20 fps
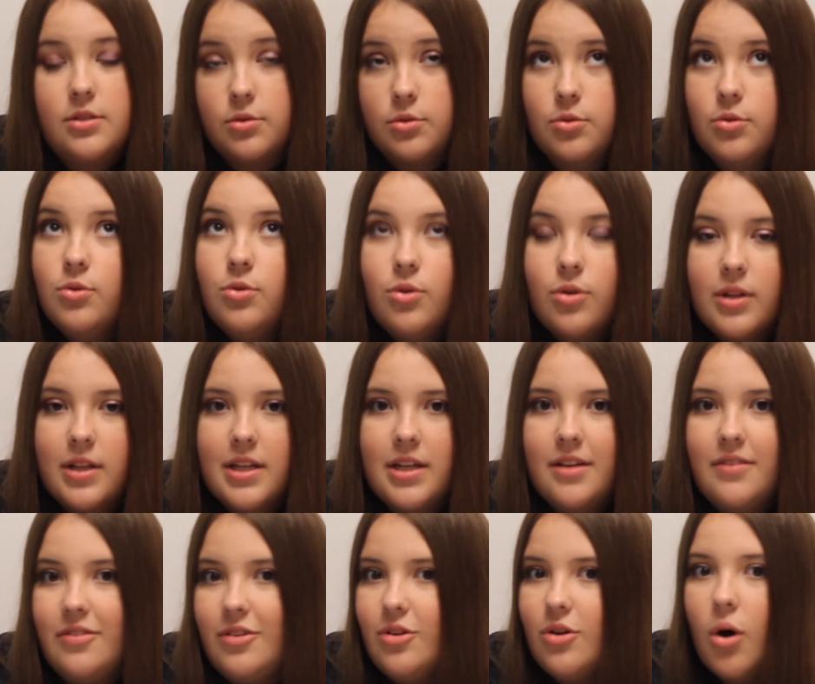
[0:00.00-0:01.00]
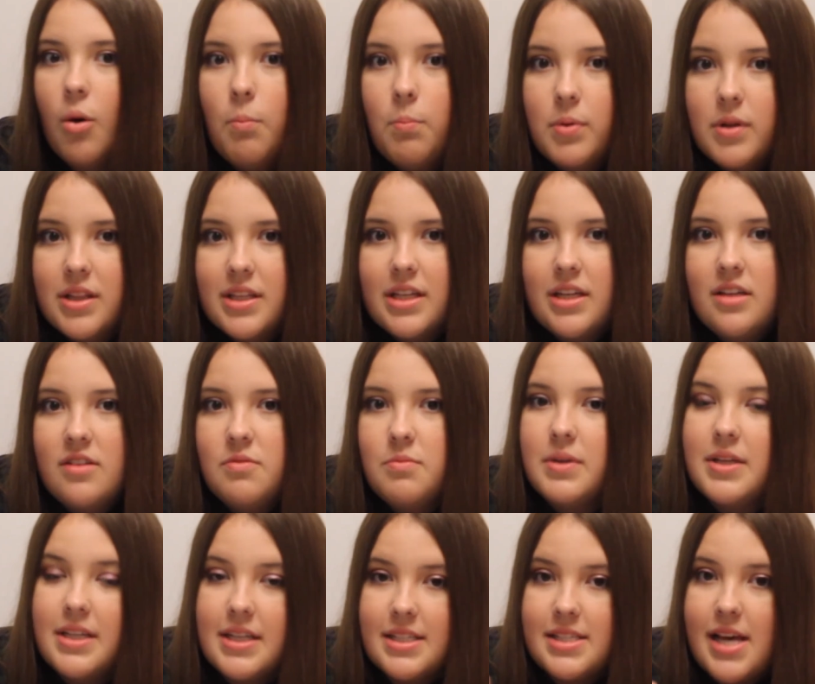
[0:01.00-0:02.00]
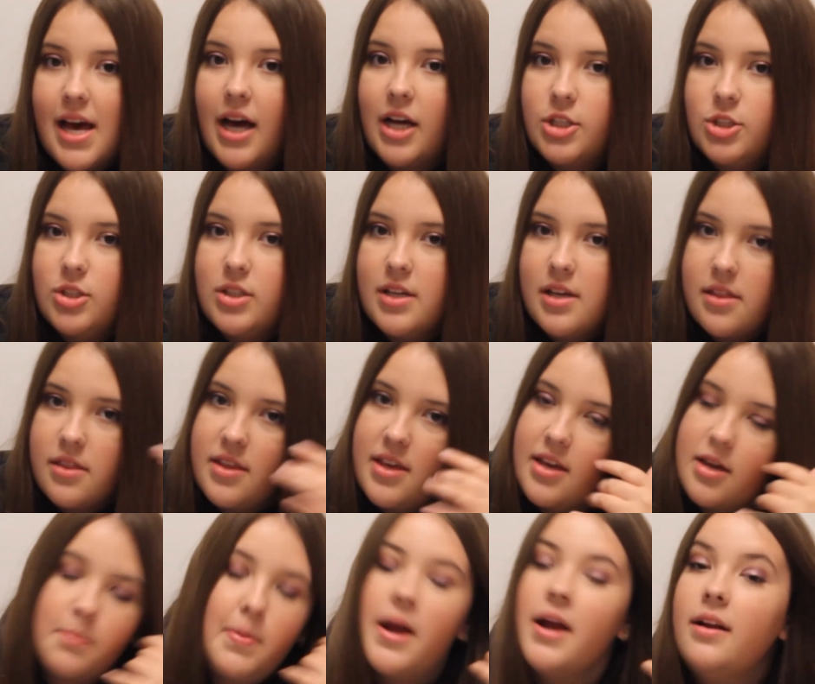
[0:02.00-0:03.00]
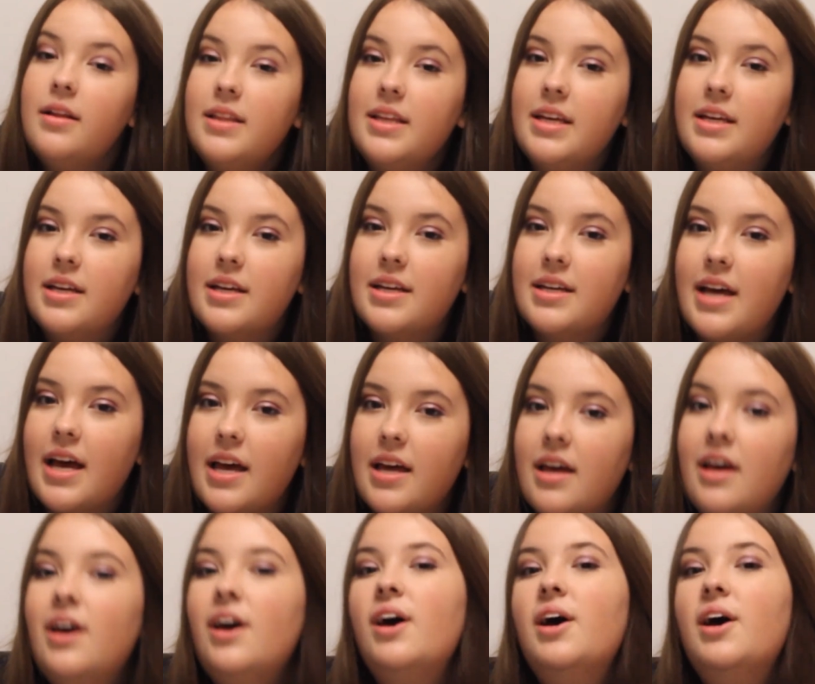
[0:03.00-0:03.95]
Google it if you don't believe me, it's actually a thing. Apparently it can get